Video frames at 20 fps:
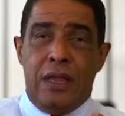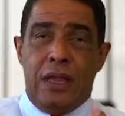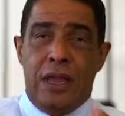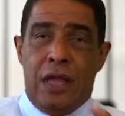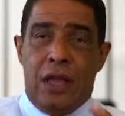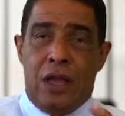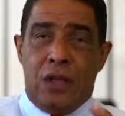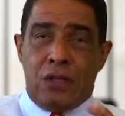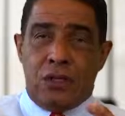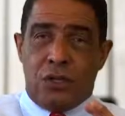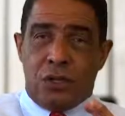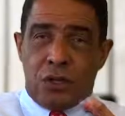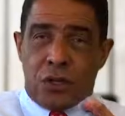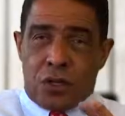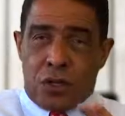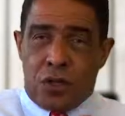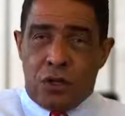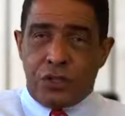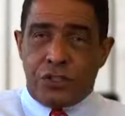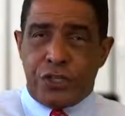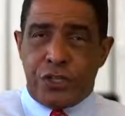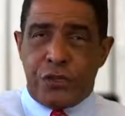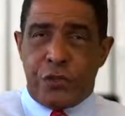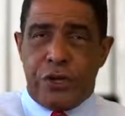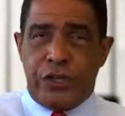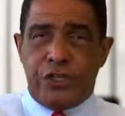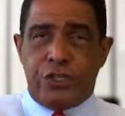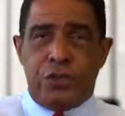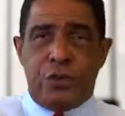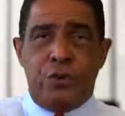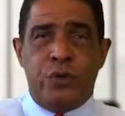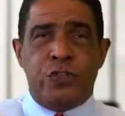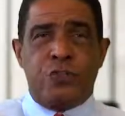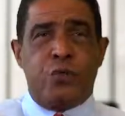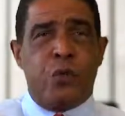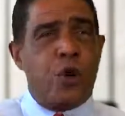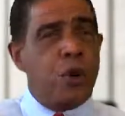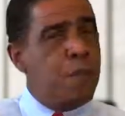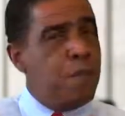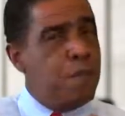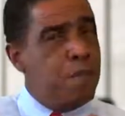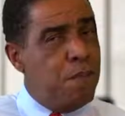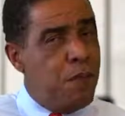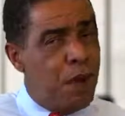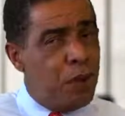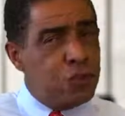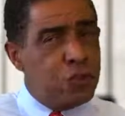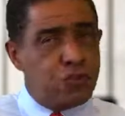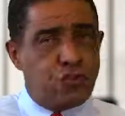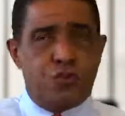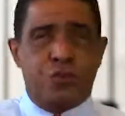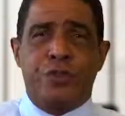Now, closing ratio is where most